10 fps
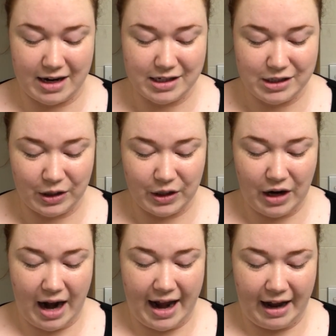
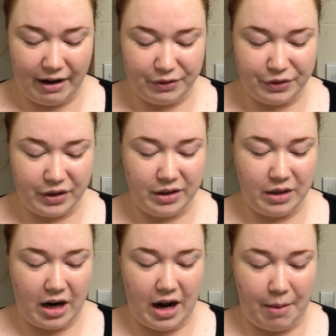So I have
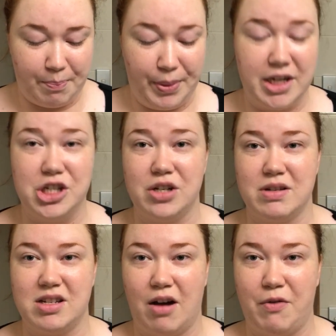a bunch of
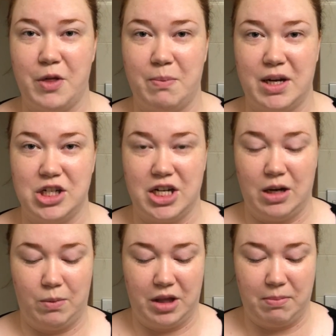stuff on the bench
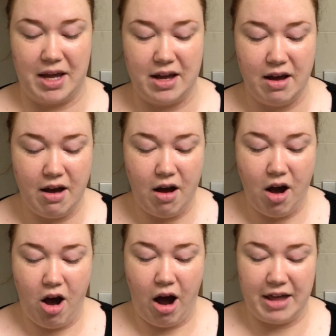here with me.
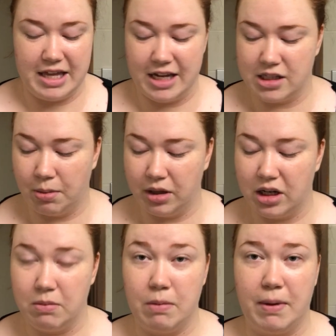I think it's probably
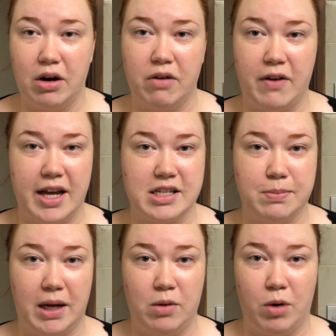going to be better if I
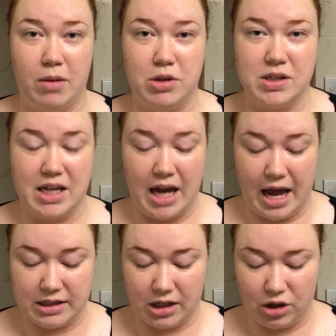explain what I'm using
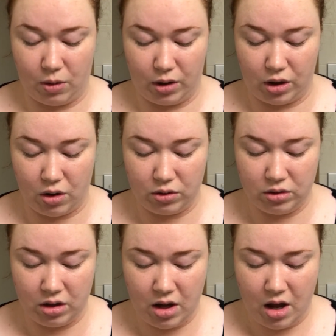as I go
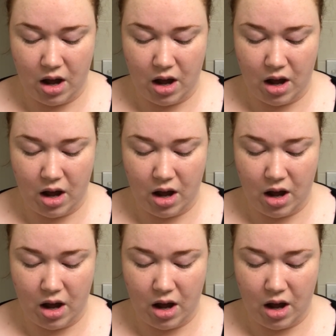along.